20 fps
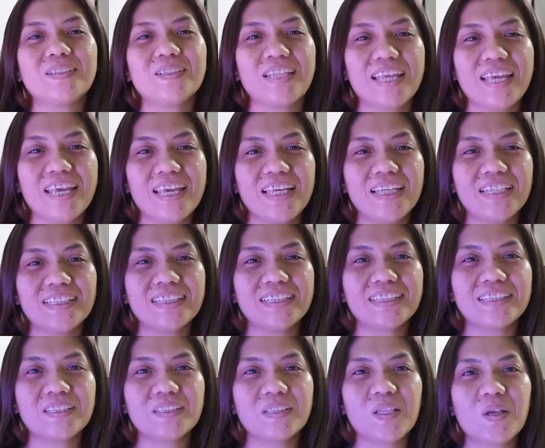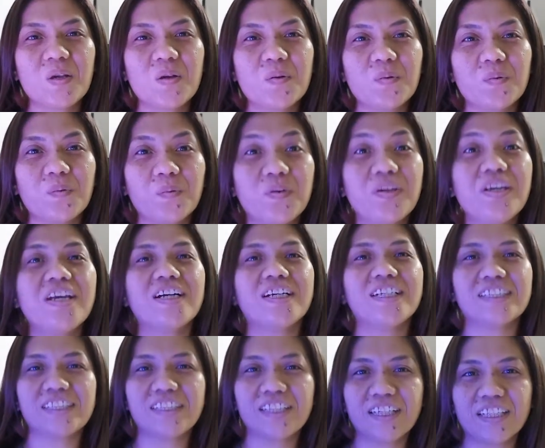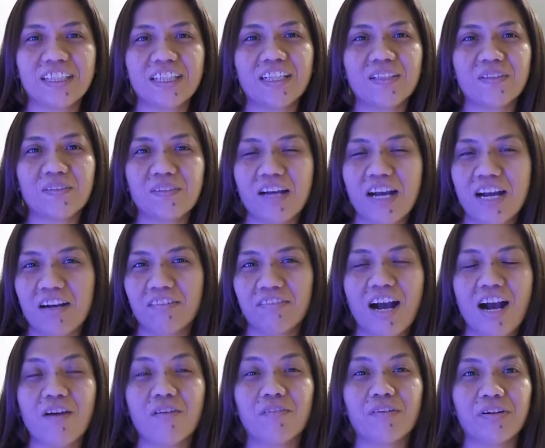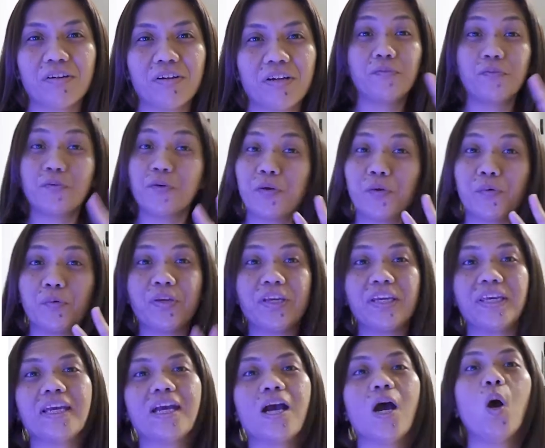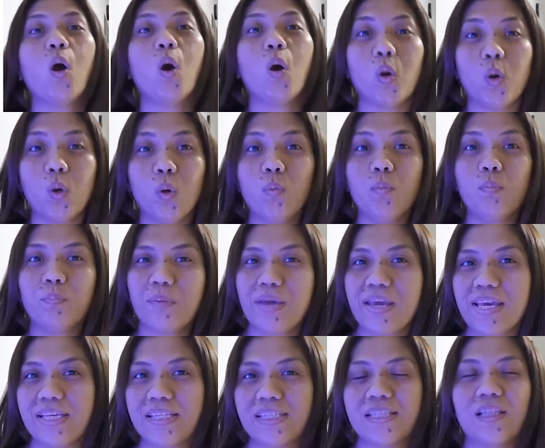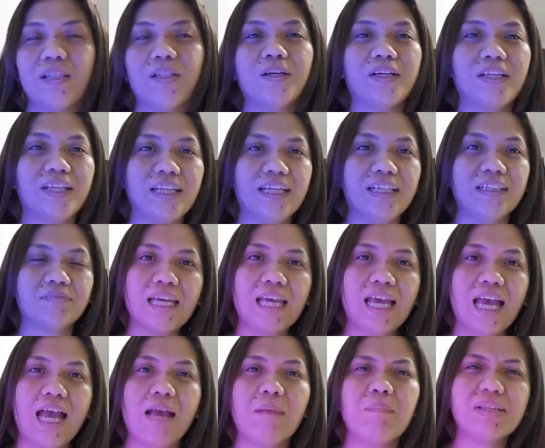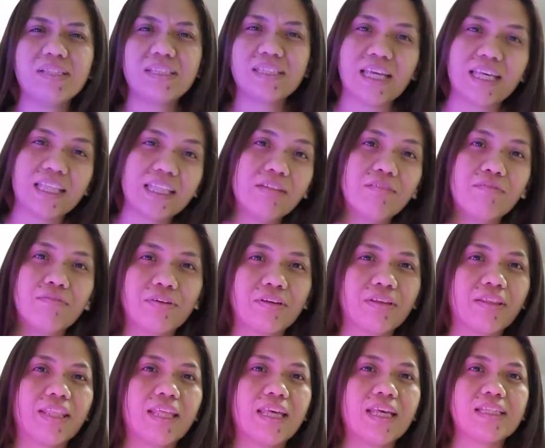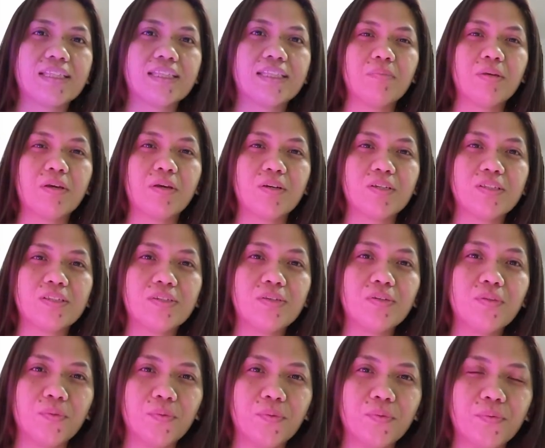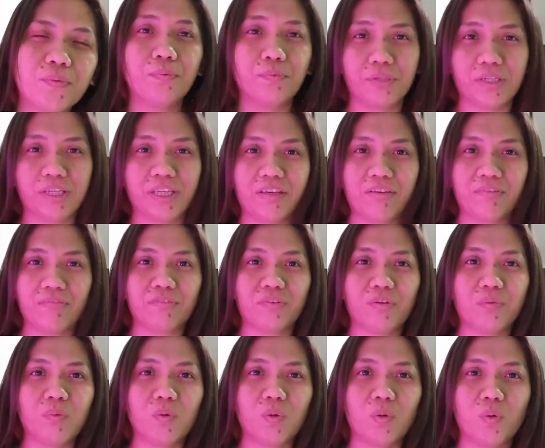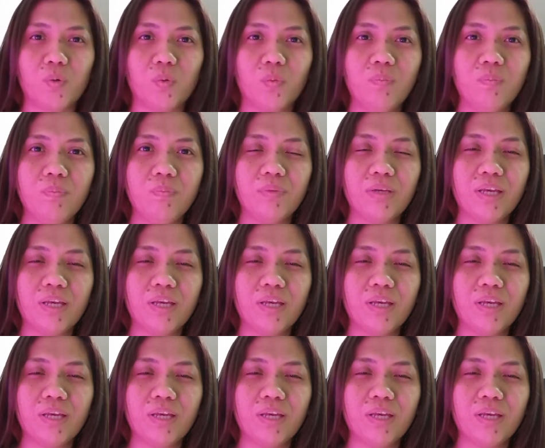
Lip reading: today we are starting to have our 4-week home-based learning. I'm excited for this because, you know, working from home